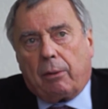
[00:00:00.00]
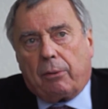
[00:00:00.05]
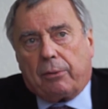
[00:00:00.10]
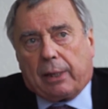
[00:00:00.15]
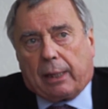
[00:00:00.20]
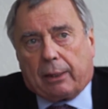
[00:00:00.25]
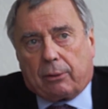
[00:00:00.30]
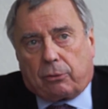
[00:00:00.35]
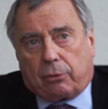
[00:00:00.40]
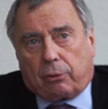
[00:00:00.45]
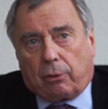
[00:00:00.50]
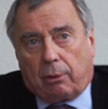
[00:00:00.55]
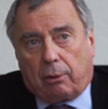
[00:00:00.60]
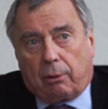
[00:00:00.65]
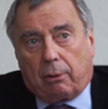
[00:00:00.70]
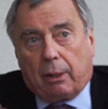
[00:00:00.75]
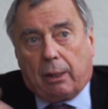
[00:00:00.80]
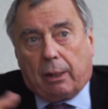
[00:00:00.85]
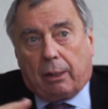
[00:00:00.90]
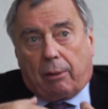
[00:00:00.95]

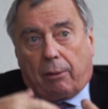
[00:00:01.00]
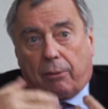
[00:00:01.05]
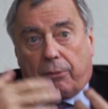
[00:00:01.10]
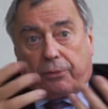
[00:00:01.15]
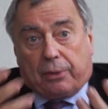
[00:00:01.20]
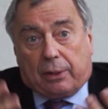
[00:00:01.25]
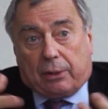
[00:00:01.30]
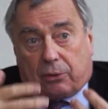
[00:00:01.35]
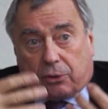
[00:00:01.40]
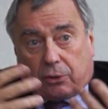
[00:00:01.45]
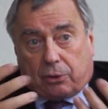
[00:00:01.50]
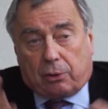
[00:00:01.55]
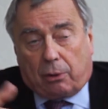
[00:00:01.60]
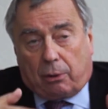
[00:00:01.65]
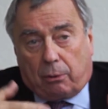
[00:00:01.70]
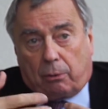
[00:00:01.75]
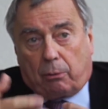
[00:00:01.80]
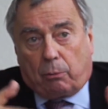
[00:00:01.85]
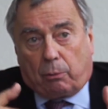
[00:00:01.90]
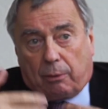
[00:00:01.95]
that this
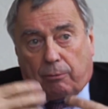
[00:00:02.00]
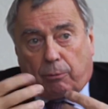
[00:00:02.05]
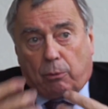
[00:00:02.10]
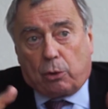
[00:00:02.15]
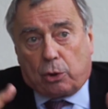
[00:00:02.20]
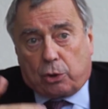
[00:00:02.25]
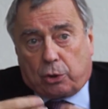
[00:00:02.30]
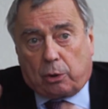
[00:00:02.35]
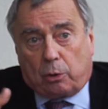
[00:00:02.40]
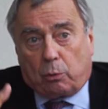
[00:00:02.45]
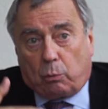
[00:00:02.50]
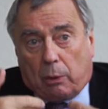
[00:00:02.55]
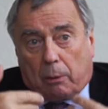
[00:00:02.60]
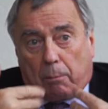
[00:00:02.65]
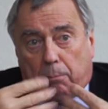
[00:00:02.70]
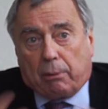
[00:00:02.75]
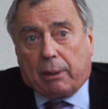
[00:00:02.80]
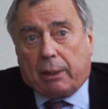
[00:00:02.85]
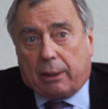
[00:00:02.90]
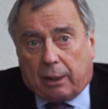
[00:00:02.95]
revolution
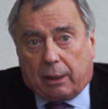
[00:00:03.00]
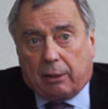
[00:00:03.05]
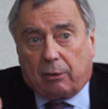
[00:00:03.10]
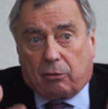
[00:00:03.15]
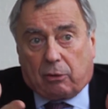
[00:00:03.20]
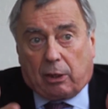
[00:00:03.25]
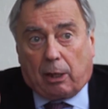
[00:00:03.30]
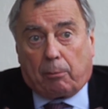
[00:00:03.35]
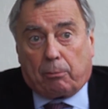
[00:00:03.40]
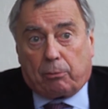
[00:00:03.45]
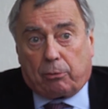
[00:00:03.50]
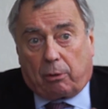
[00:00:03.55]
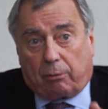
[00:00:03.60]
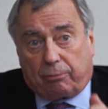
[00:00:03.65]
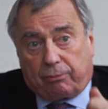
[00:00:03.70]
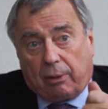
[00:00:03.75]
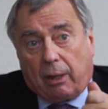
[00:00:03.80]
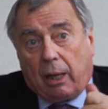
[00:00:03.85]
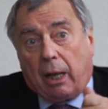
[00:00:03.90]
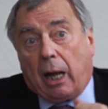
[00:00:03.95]
will bring in terms
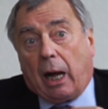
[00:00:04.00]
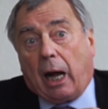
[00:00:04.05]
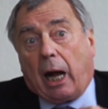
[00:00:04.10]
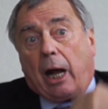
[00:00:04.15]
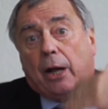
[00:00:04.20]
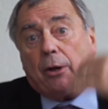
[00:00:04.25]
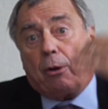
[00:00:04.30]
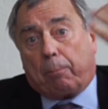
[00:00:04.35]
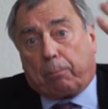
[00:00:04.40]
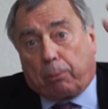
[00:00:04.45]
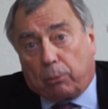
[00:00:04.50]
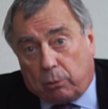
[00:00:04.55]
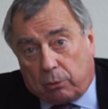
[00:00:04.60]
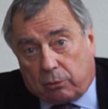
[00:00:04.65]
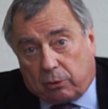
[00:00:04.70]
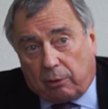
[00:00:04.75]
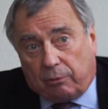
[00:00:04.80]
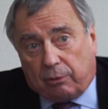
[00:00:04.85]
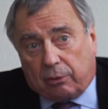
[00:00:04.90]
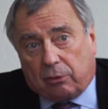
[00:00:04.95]
of higher
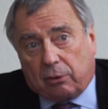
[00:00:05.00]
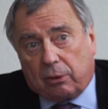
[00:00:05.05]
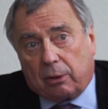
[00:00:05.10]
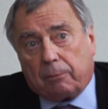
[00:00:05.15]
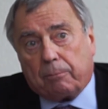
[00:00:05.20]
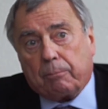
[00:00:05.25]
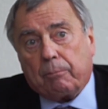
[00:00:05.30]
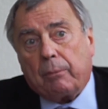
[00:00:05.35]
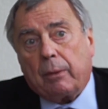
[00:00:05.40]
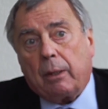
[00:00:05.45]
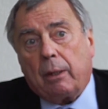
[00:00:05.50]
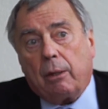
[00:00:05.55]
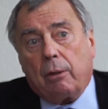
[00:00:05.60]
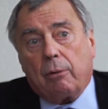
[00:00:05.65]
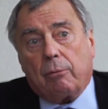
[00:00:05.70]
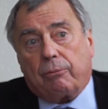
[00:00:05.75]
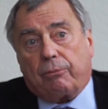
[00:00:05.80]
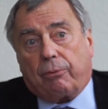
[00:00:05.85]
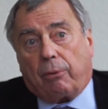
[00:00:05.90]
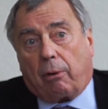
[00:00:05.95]
productivity
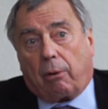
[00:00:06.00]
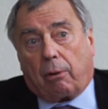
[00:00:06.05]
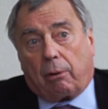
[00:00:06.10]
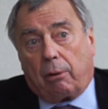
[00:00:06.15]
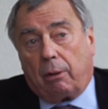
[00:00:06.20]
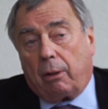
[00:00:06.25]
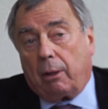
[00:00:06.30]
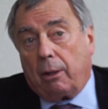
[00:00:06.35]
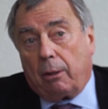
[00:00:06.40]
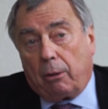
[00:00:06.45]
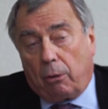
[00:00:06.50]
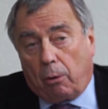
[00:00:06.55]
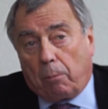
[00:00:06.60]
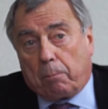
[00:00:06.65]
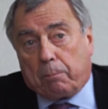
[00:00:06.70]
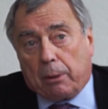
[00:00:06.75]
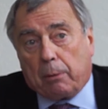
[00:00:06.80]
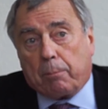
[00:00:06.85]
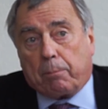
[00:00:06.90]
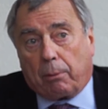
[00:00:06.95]
for
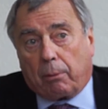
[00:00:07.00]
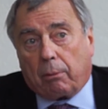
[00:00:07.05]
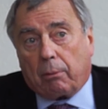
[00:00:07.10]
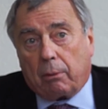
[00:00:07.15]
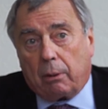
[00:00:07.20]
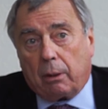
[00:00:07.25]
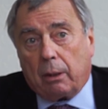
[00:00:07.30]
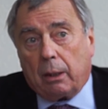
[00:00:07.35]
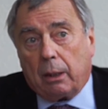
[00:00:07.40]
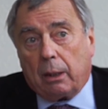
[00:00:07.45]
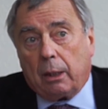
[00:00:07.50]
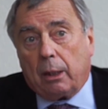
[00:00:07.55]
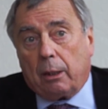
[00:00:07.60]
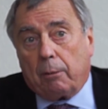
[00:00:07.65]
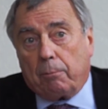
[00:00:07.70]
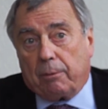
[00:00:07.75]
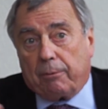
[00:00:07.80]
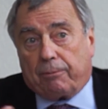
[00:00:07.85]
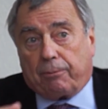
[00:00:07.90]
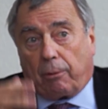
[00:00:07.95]
people,
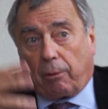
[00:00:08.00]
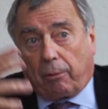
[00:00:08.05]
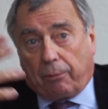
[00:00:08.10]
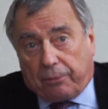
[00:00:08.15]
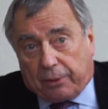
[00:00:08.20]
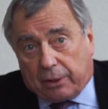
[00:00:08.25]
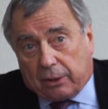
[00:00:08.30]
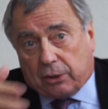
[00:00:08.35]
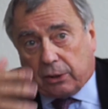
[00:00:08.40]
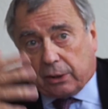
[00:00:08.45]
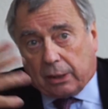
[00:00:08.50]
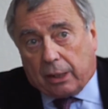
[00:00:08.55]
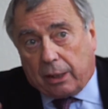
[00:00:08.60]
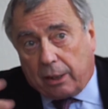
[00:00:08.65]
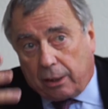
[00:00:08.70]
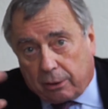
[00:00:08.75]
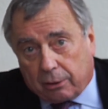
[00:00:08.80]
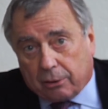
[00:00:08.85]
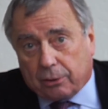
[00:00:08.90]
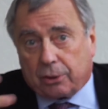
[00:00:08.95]
before this
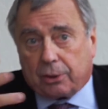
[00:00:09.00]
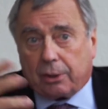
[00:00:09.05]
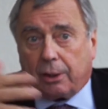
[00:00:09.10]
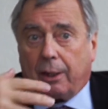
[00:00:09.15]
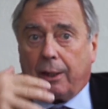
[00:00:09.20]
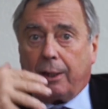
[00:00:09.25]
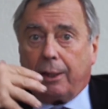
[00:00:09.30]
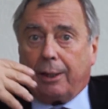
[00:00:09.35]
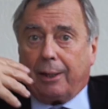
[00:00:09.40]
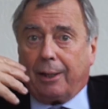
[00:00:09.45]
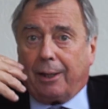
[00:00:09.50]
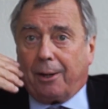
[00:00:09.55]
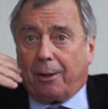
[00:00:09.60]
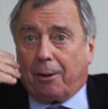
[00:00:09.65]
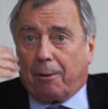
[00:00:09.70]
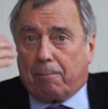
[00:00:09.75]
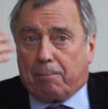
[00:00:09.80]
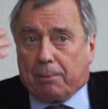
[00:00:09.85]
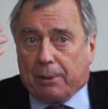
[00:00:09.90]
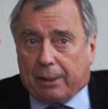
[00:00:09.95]
is
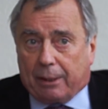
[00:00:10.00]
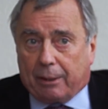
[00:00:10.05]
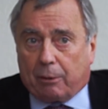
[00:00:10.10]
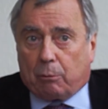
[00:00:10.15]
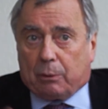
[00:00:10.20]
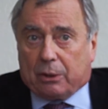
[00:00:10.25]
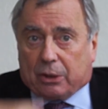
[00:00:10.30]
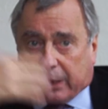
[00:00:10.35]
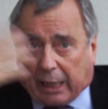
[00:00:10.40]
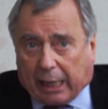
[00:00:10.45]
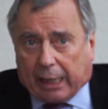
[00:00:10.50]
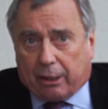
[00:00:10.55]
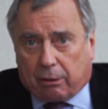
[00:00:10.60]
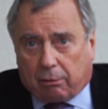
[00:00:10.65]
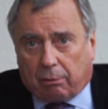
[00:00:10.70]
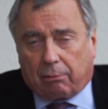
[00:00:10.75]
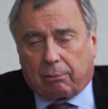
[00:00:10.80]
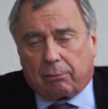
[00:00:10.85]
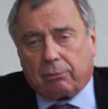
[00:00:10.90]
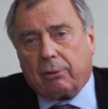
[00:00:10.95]
being
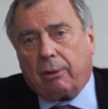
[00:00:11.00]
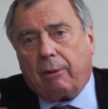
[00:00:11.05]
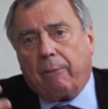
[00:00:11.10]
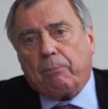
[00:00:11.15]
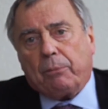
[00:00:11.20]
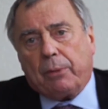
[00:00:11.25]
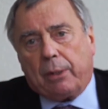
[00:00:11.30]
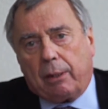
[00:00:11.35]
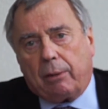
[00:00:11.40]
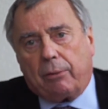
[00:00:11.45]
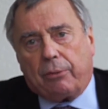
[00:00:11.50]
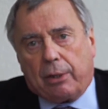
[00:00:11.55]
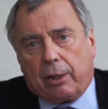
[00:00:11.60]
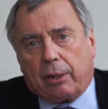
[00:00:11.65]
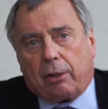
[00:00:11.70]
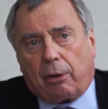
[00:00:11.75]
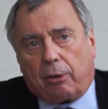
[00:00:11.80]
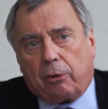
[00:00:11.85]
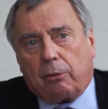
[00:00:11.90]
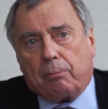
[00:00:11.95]
recycled in the
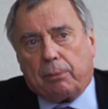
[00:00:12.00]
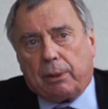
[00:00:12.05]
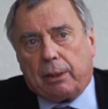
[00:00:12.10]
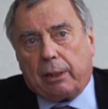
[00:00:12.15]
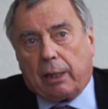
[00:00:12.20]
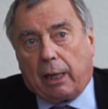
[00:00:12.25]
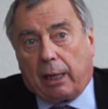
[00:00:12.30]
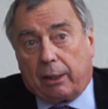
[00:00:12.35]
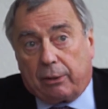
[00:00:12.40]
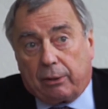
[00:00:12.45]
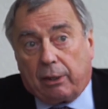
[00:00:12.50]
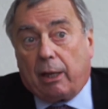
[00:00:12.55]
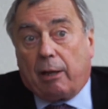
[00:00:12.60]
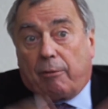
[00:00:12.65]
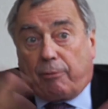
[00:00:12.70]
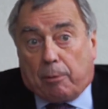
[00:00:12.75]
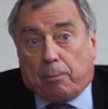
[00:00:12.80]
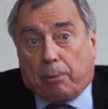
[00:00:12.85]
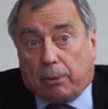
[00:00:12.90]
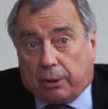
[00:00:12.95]
economy and
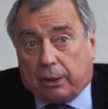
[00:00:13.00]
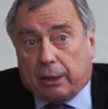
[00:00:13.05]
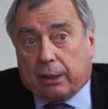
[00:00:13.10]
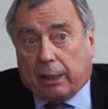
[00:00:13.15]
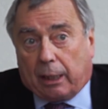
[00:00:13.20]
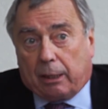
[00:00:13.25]
everybody